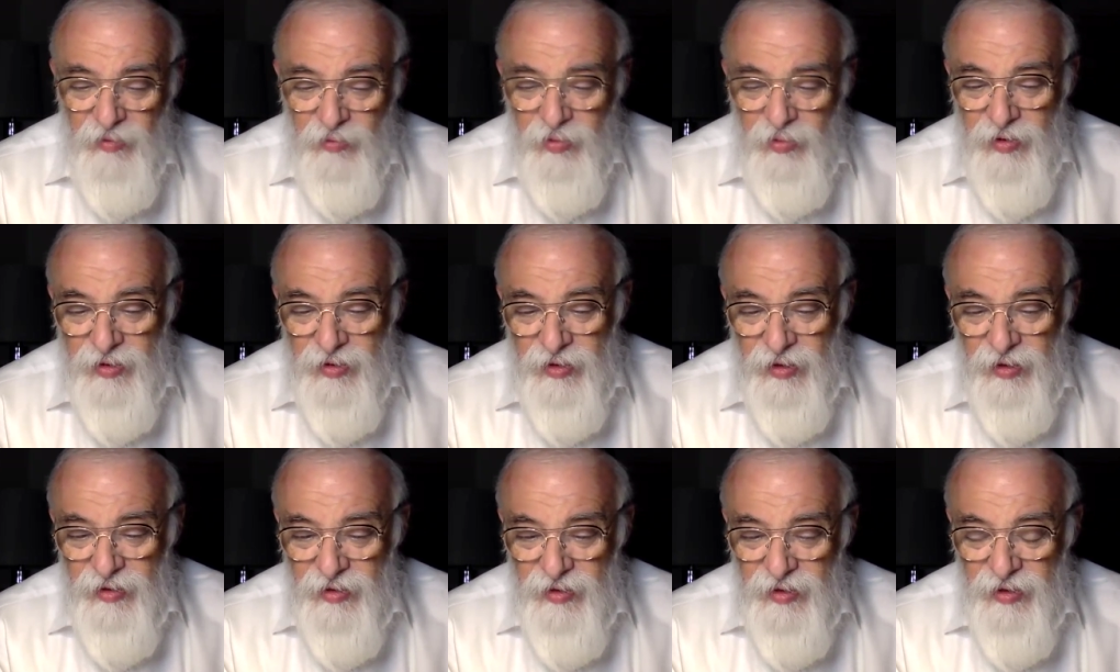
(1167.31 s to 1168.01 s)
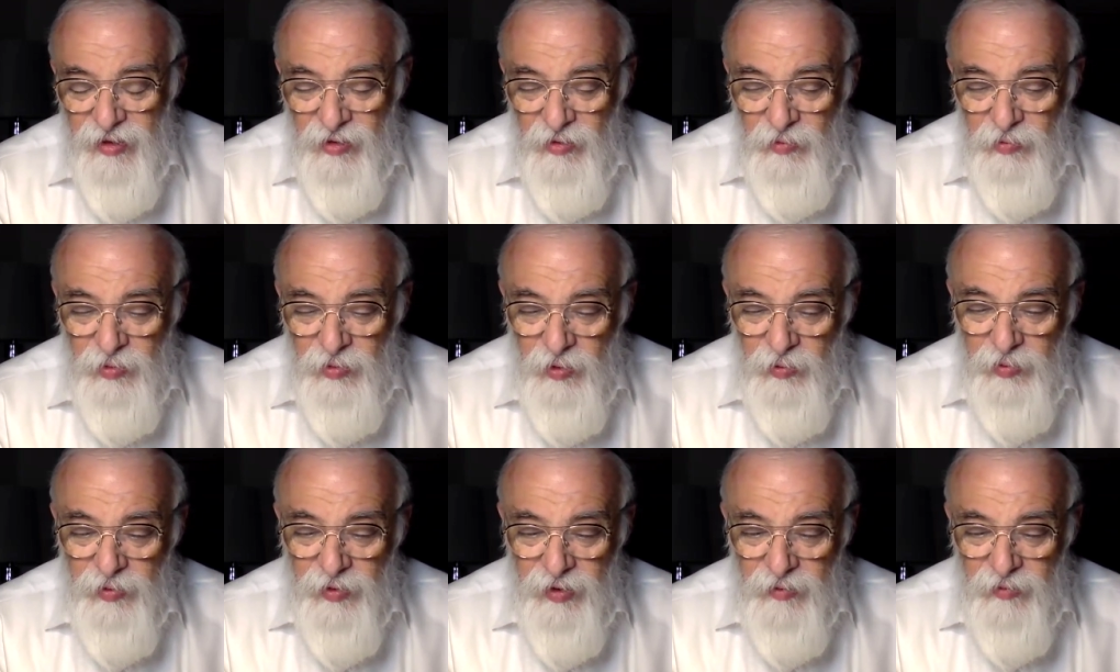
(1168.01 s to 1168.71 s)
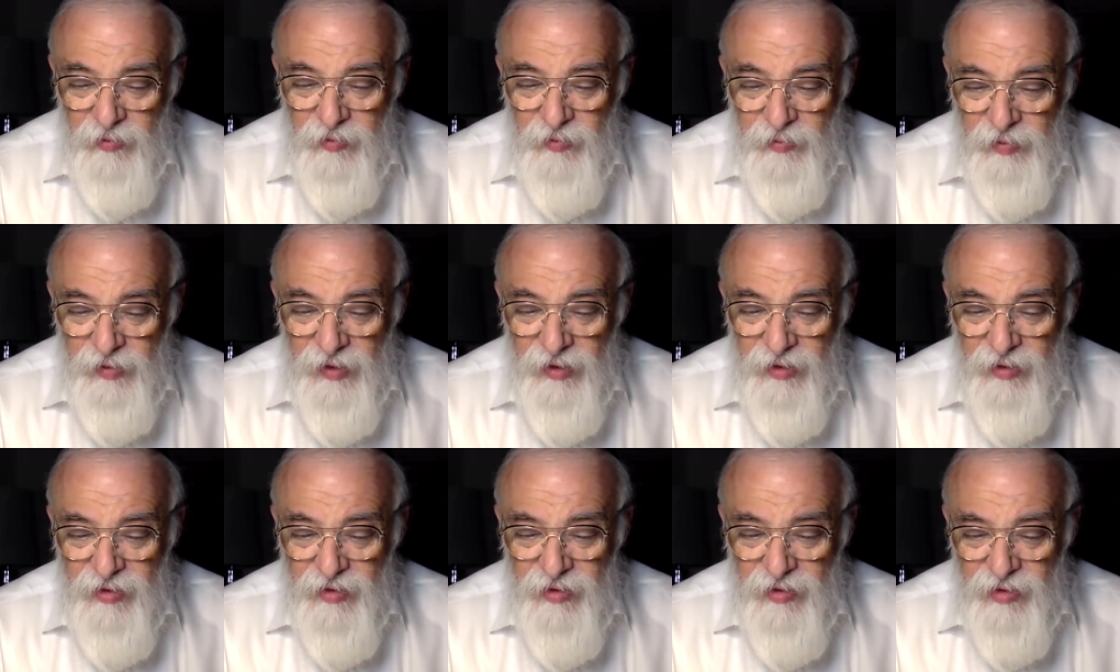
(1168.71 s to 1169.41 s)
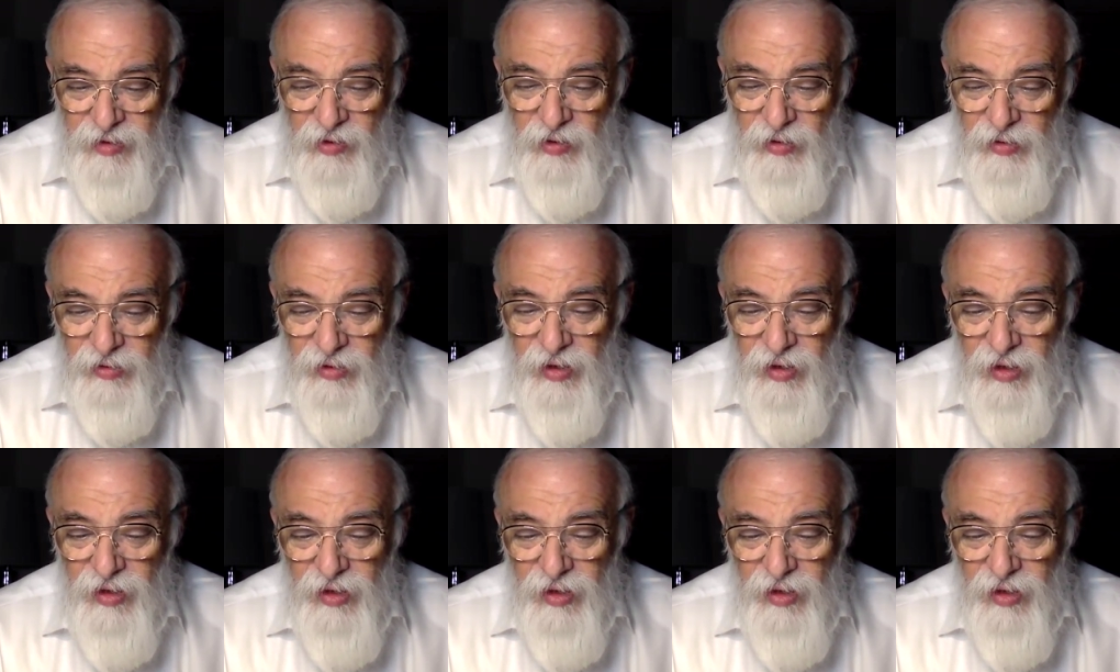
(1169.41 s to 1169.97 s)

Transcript: puts things in their appropriate place and so on.